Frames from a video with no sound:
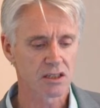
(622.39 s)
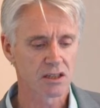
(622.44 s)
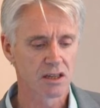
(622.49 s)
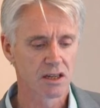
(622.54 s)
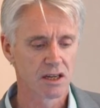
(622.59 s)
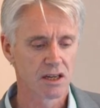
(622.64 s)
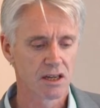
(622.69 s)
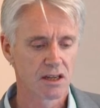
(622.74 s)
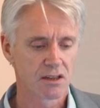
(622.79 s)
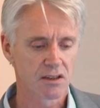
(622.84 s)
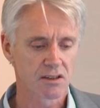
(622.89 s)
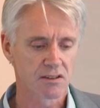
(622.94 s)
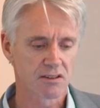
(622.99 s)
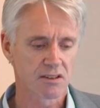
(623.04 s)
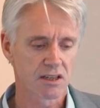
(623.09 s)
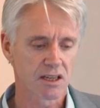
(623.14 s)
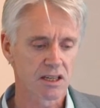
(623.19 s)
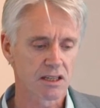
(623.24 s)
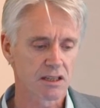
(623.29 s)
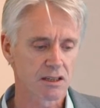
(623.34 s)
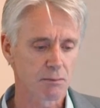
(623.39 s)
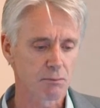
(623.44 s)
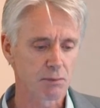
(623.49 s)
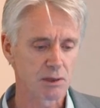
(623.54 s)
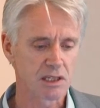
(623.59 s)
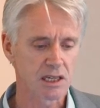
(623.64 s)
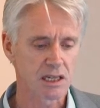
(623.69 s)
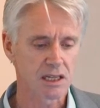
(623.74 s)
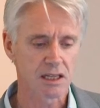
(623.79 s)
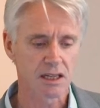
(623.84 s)
You can see that
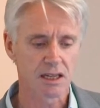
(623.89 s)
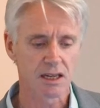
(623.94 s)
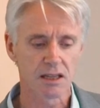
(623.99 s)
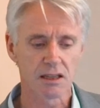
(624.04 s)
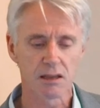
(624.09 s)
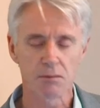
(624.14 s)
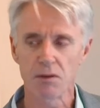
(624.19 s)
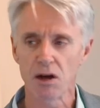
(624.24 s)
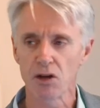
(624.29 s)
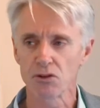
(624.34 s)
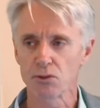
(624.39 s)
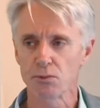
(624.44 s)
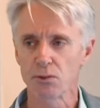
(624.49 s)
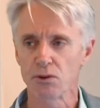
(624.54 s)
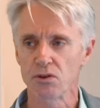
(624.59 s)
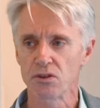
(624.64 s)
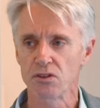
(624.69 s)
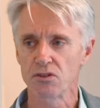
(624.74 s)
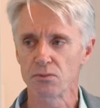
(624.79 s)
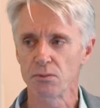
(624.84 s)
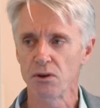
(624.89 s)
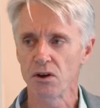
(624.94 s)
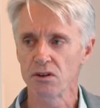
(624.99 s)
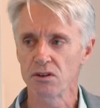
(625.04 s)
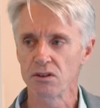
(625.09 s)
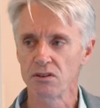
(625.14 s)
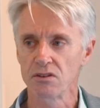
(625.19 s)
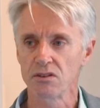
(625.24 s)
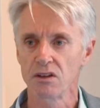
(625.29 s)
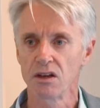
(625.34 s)
particularly in the multiple
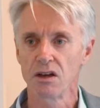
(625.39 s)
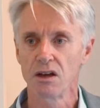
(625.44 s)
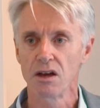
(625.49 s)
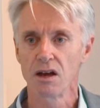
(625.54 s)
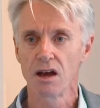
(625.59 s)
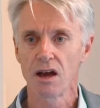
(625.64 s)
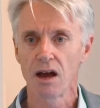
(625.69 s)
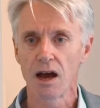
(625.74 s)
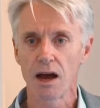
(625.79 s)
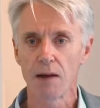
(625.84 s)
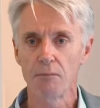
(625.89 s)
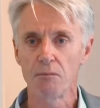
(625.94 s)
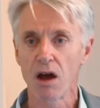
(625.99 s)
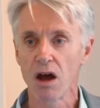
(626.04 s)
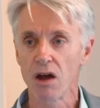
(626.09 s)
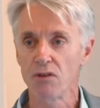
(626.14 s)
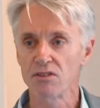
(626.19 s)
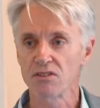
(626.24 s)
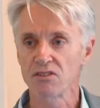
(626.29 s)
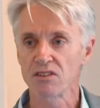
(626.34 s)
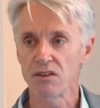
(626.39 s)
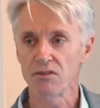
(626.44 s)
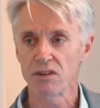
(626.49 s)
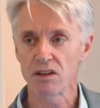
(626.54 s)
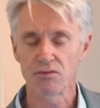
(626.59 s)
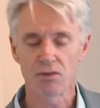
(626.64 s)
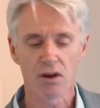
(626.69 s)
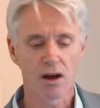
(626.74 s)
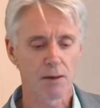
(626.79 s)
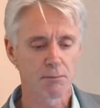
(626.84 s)
responders, over
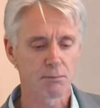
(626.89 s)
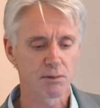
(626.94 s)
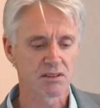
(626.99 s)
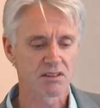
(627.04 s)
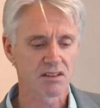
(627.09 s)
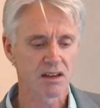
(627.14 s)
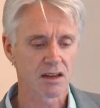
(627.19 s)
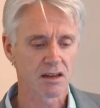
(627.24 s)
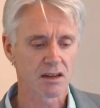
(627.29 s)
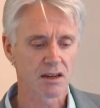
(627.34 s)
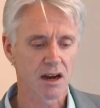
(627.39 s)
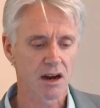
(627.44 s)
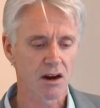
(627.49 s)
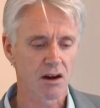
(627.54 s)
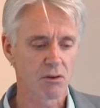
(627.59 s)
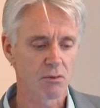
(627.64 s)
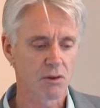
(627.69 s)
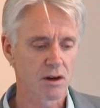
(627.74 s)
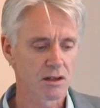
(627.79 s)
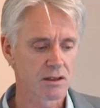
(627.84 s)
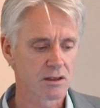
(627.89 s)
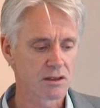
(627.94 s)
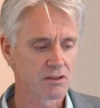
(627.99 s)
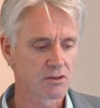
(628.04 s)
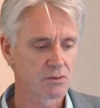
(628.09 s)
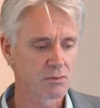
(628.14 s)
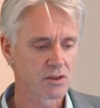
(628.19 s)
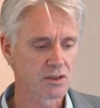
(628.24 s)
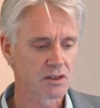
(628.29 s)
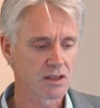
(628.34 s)
75% carry one of
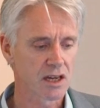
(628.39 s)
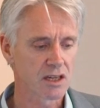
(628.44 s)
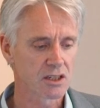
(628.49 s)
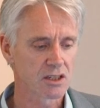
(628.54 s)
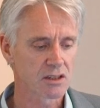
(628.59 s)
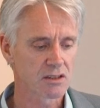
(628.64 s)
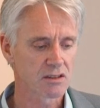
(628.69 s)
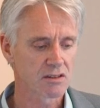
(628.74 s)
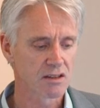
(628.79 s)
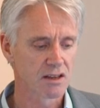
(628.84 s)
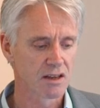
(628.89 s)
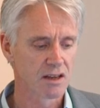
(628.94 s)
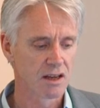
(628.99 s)
these mutations.